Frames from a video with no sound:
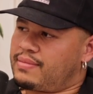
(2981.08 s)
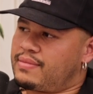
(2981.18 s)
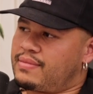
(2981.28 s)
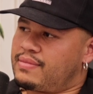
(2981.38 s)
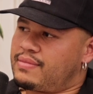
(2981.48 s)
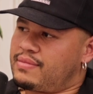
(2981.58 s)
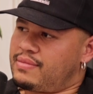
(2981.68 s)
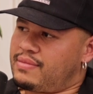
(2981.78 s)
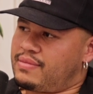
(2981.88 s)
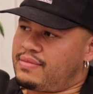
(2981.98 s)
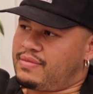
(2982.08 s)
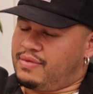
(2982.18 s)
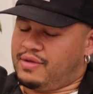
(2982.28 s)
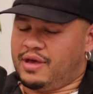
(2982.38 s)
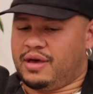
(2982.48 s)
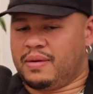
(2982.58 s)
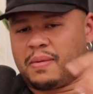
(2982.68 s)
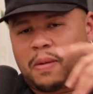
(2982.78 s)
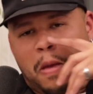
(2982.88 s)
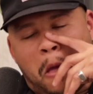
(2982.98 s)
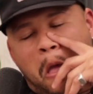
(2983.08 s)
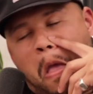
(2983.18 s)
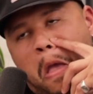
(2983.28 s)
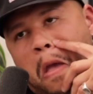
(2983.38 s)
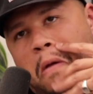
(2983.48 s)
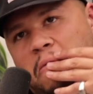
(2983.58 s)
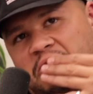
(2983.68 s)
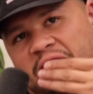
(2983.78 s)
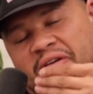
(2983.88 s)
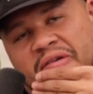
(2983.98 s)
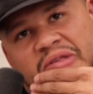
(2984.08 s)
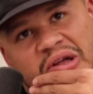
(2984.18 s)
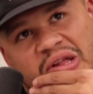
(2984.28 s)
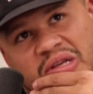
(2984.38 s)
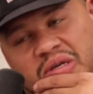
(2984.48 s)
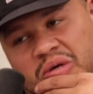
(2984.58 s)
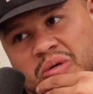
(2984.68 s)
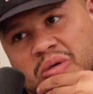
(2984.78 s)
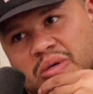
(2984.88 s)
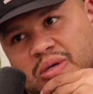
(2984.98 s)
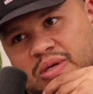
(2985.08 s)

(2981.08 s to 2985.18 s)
You know, so Just being more of a listener. Yeah, no, that's cool.